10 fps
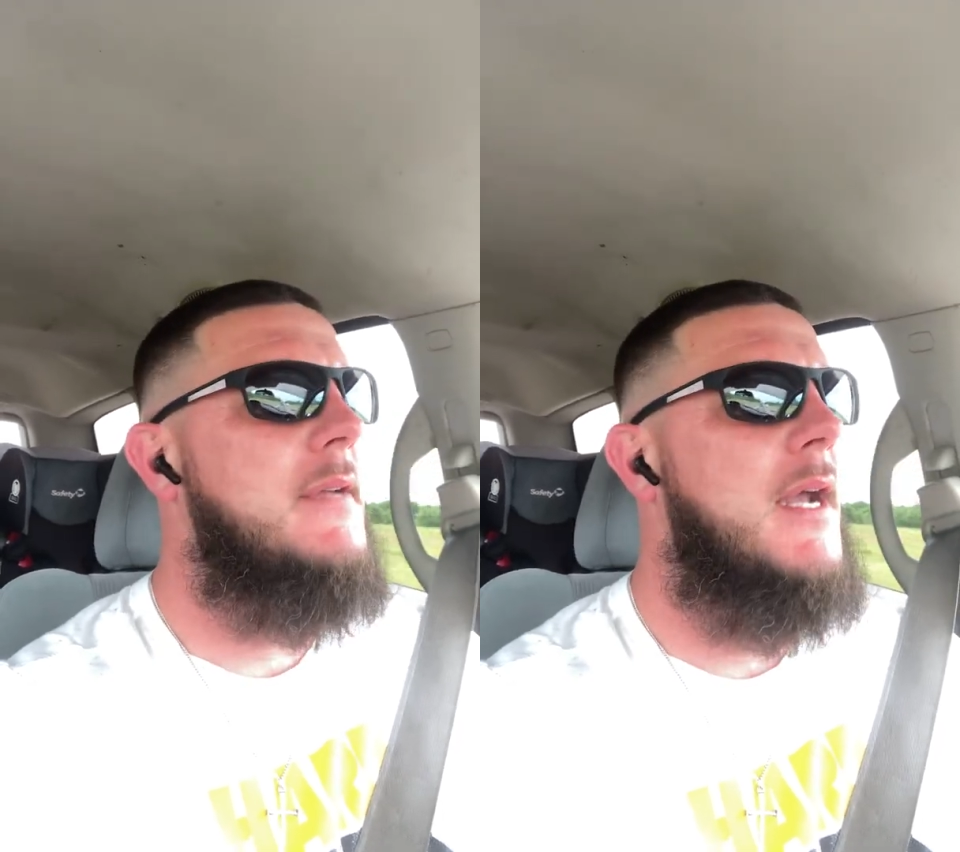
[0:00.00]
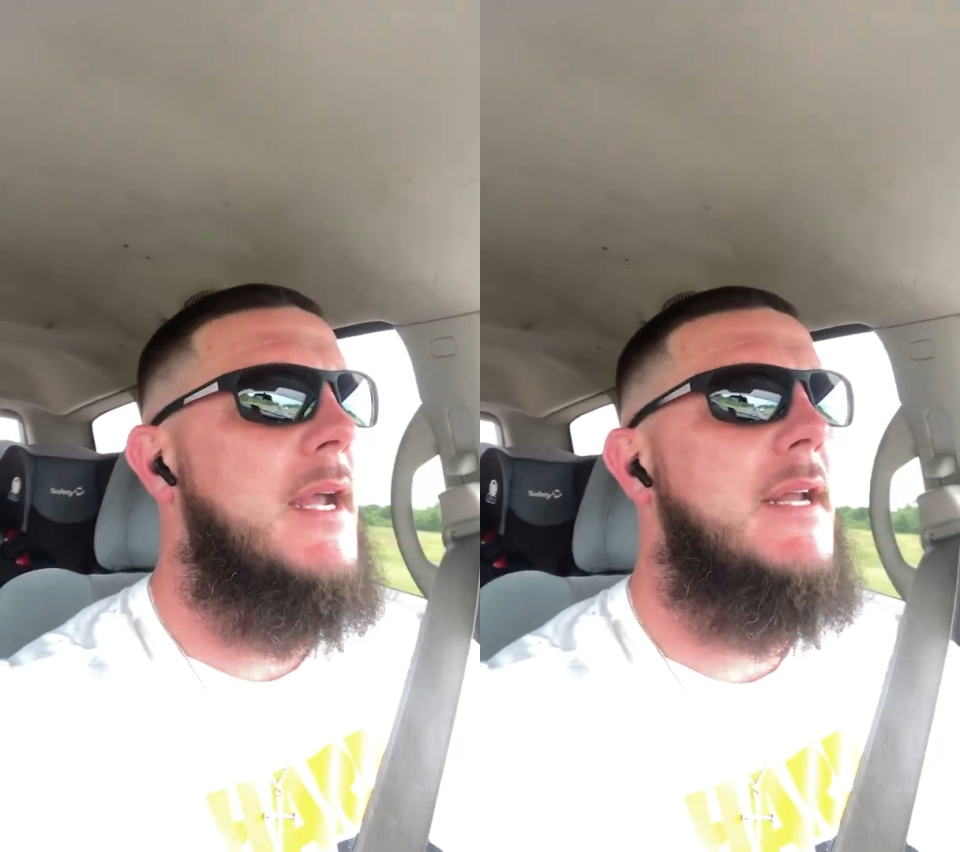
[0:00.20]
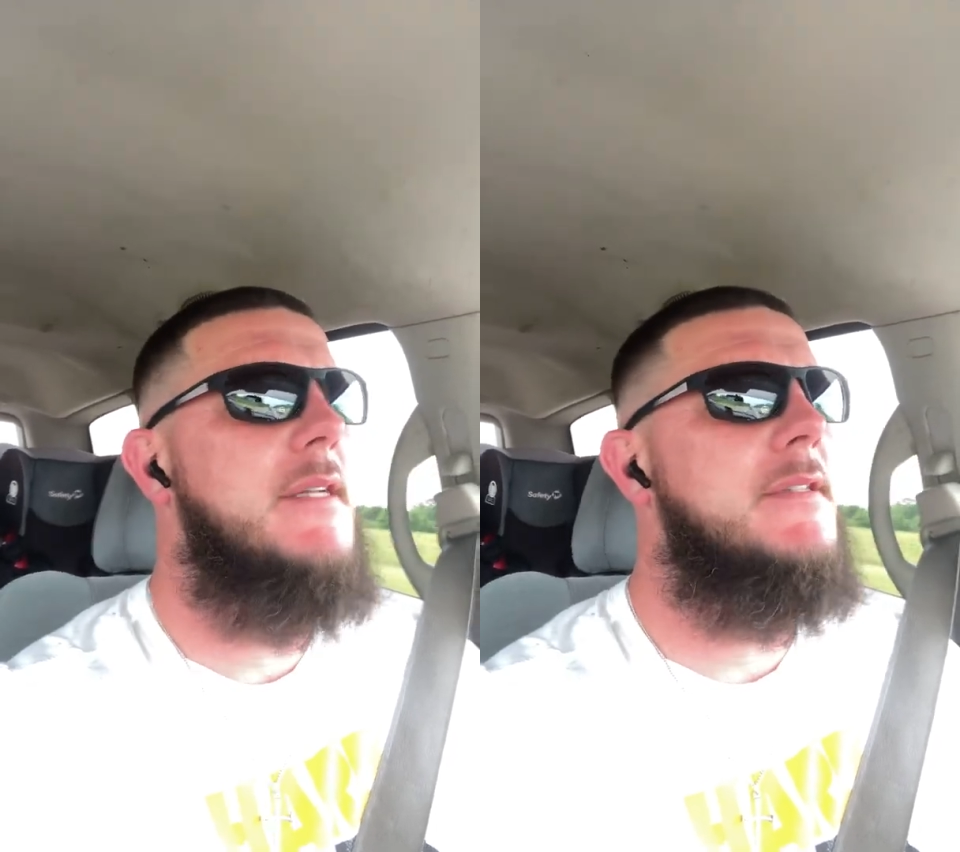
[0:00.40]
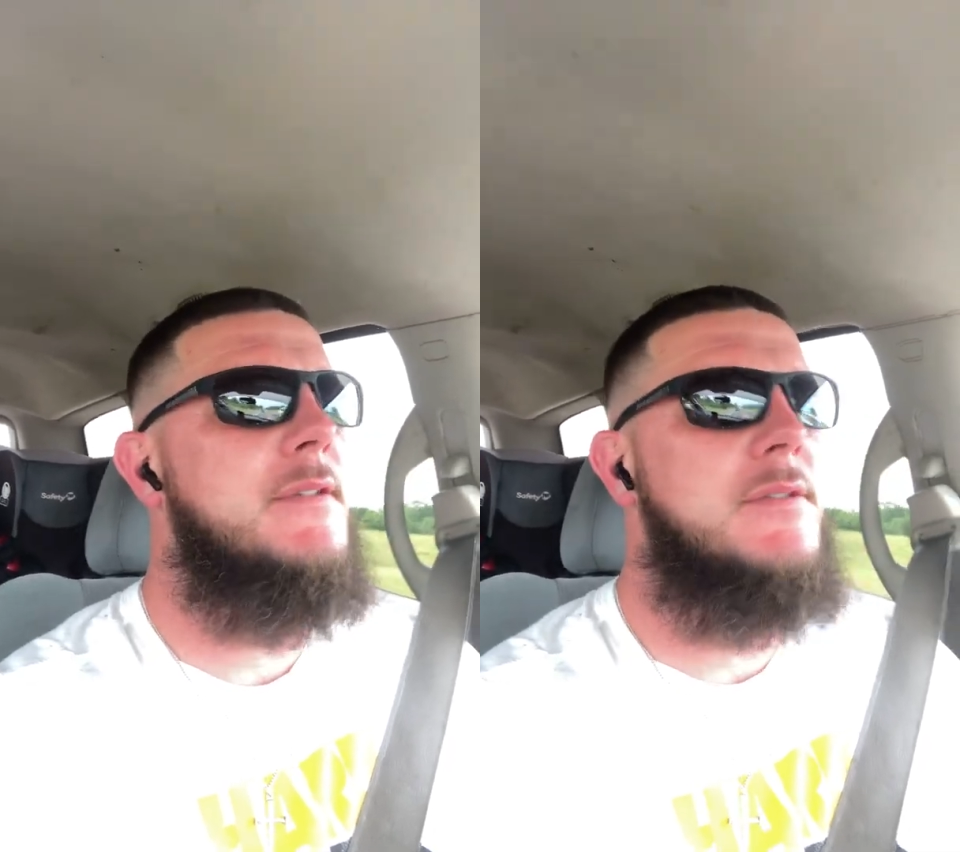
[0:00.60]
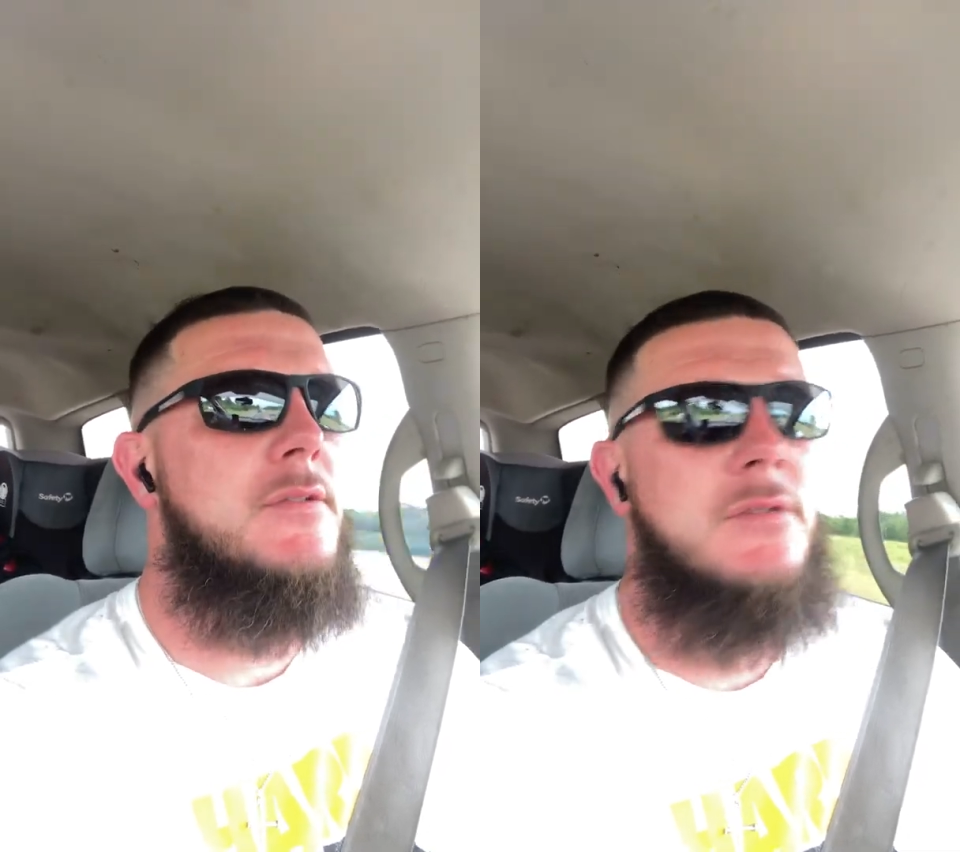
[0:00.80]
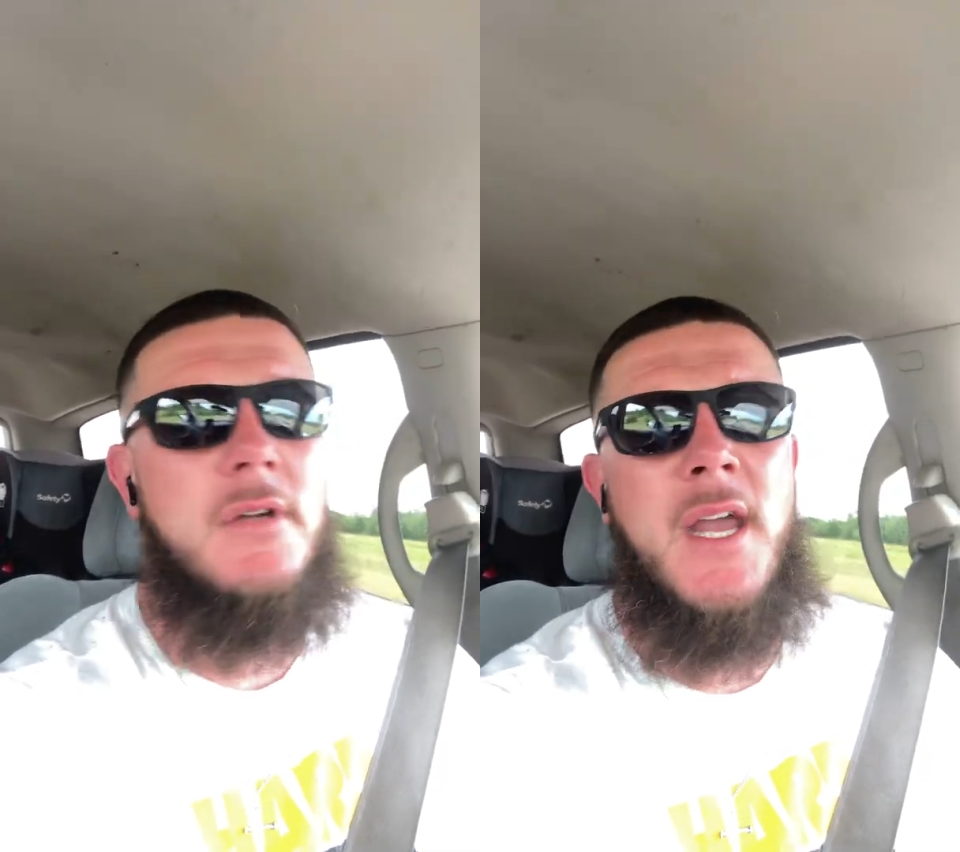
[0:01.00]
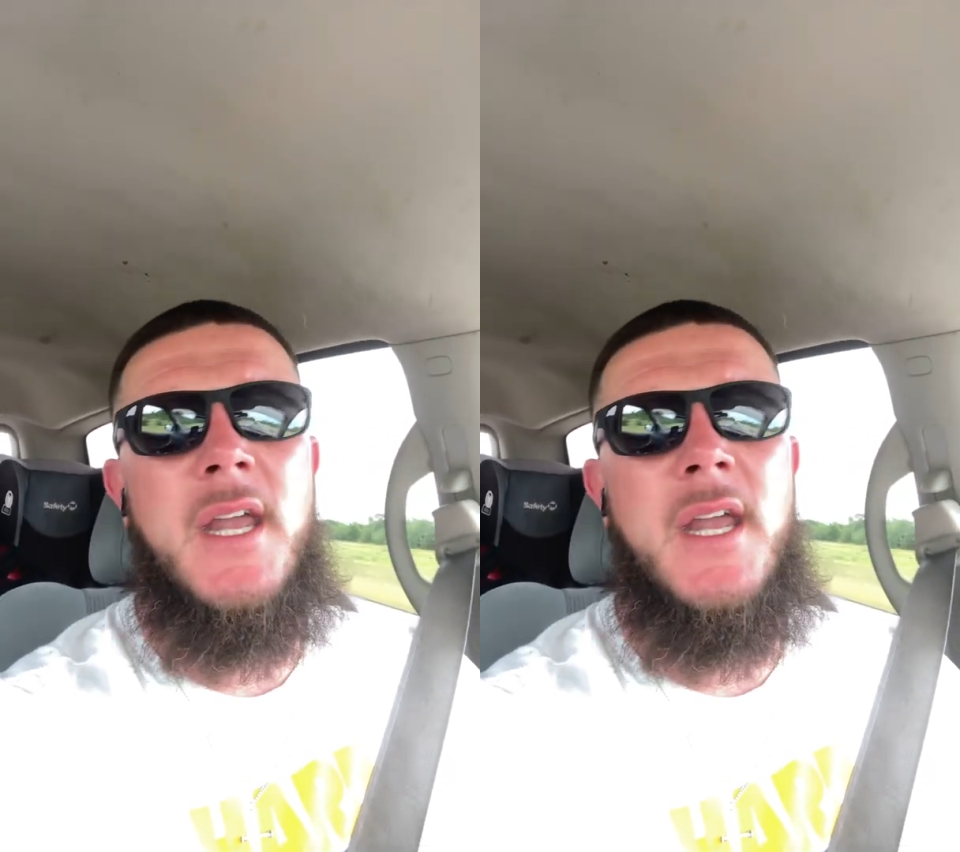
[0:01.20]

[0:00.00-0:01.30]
I hated the school. I